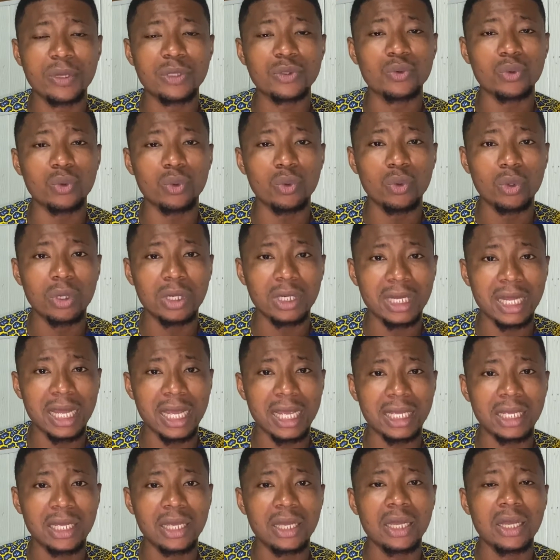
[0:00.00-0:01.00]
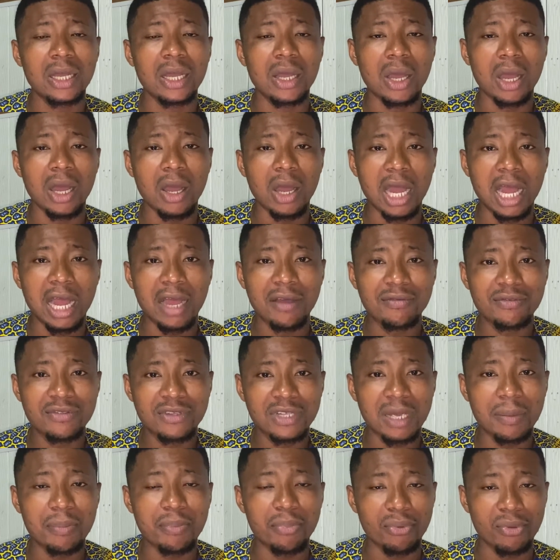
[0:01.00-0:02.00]
will look like after
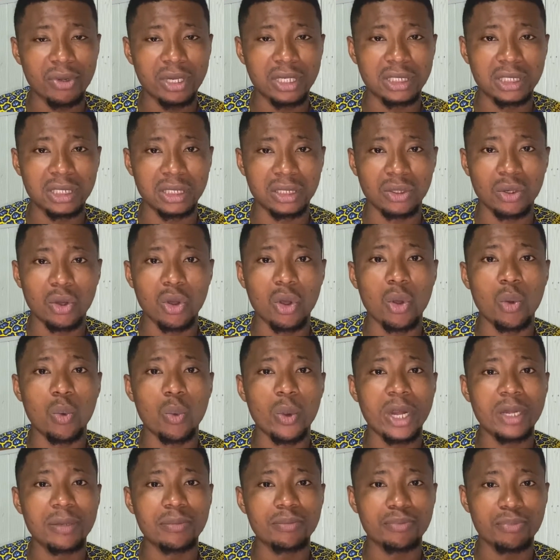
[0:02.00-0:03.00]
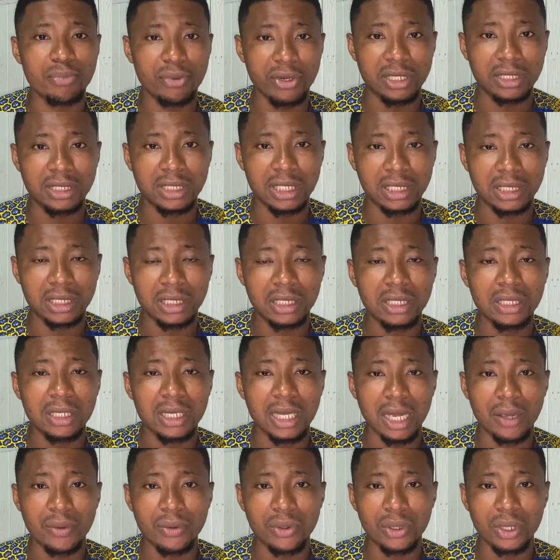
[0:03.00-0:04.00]
printing or when printed. Are
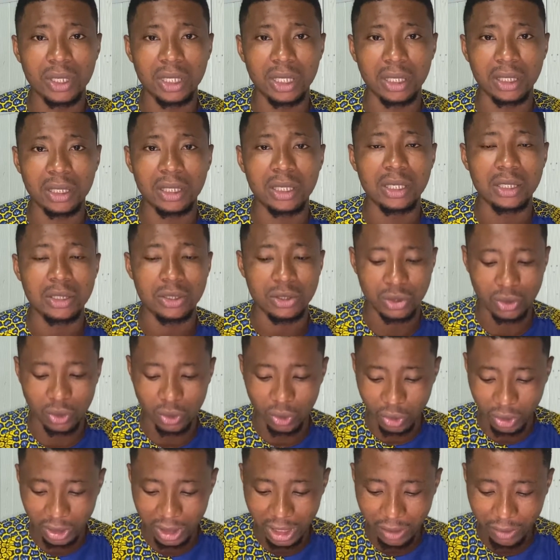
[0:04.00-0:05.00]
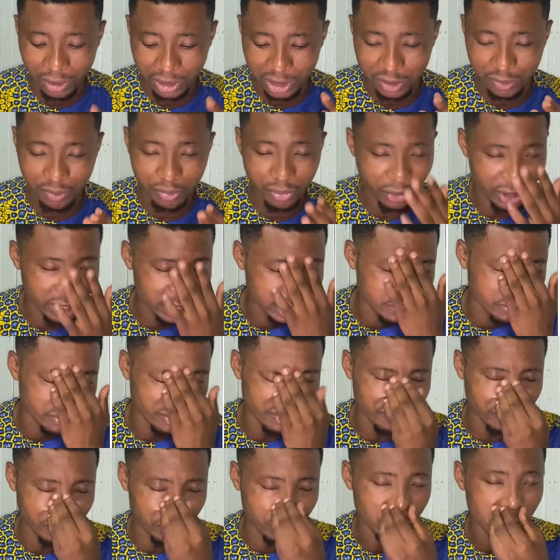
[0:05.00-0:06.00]
we okay? So that was print
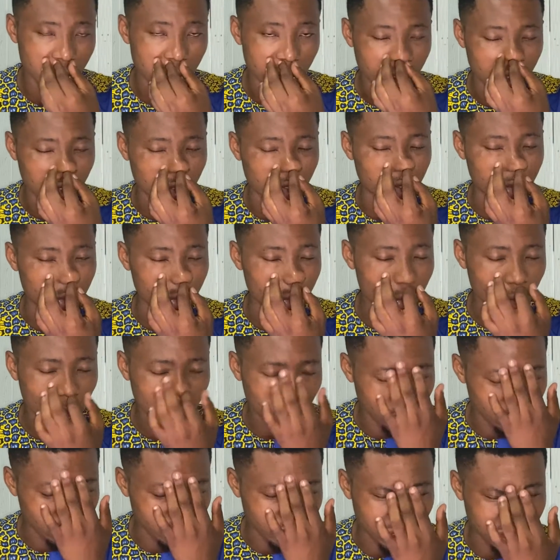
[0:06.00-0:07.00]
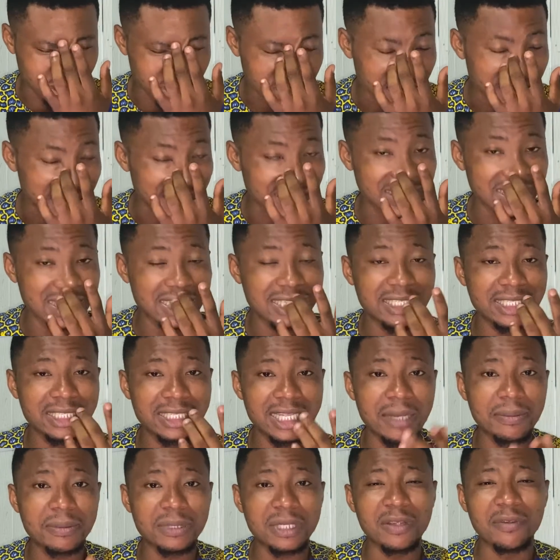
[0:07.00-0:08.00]
preview. You should know all that and the
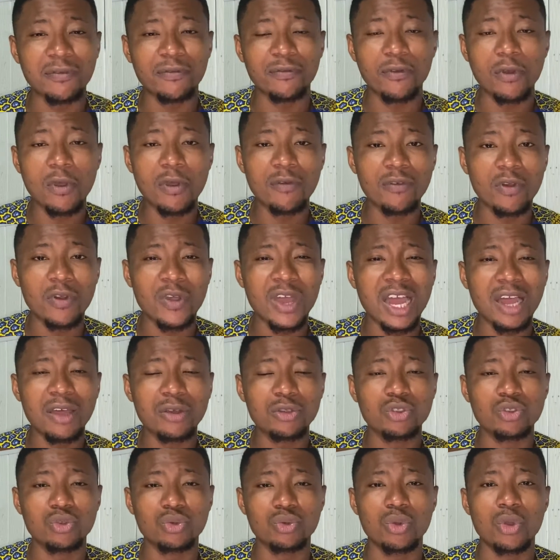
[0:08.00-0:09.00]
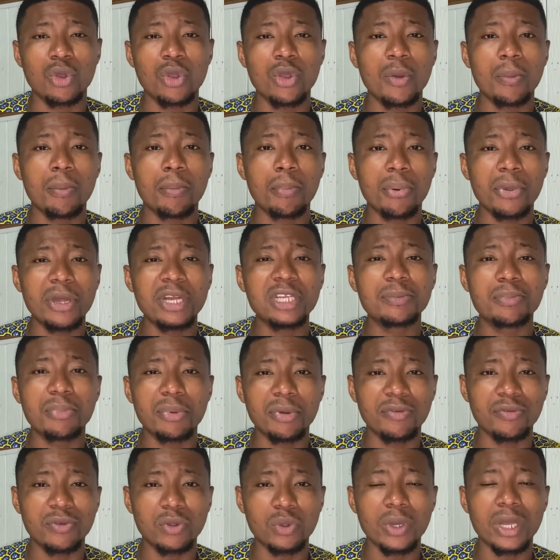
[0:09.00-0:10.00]
steps involved for how to print
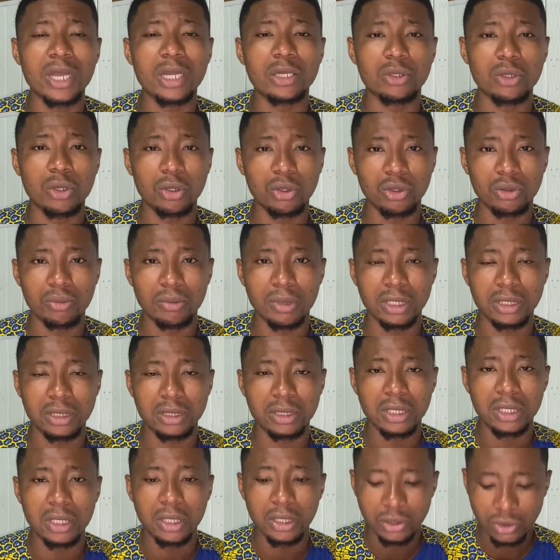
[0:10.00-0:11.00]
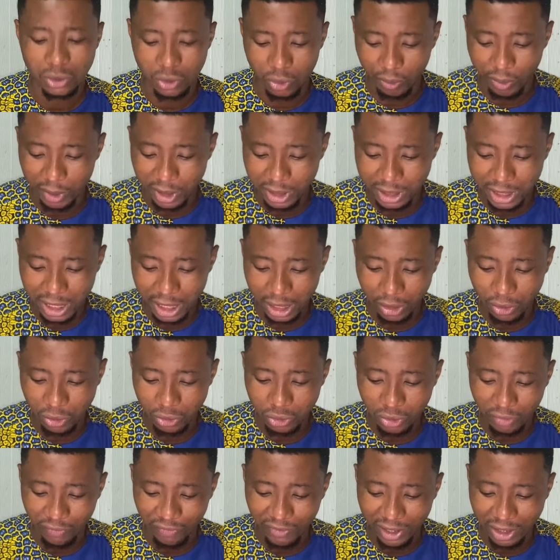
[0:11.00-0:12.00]
preview a document. So please take note
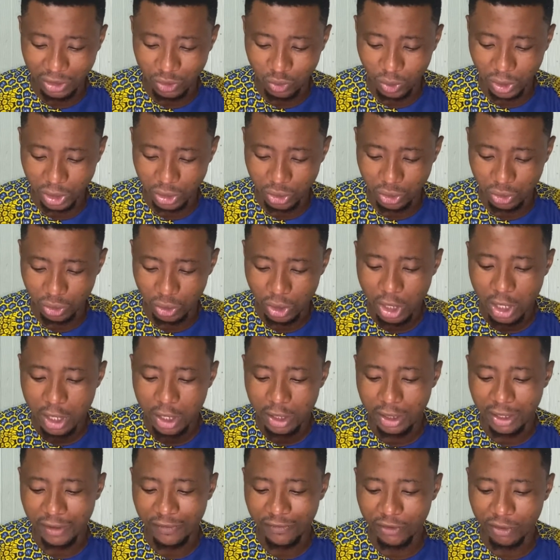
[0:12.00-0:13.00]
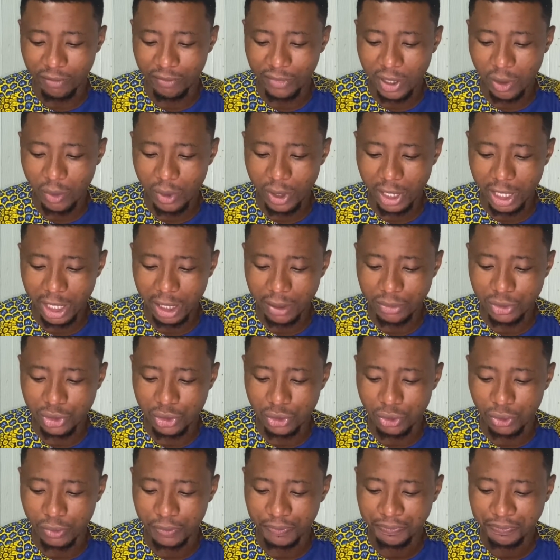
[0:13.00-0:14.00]
of that one too. Then from there we come
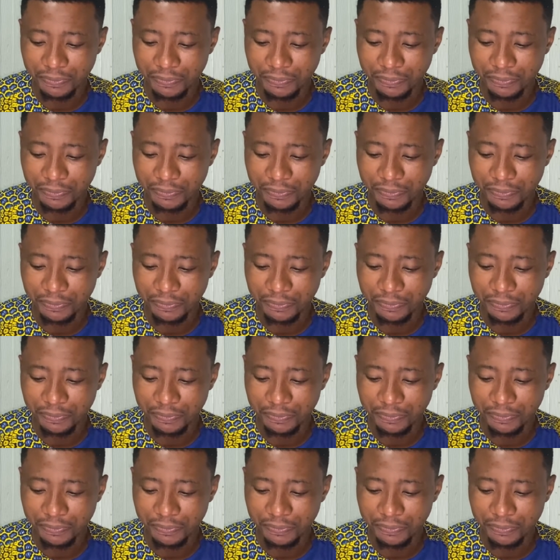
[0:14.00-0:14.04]
to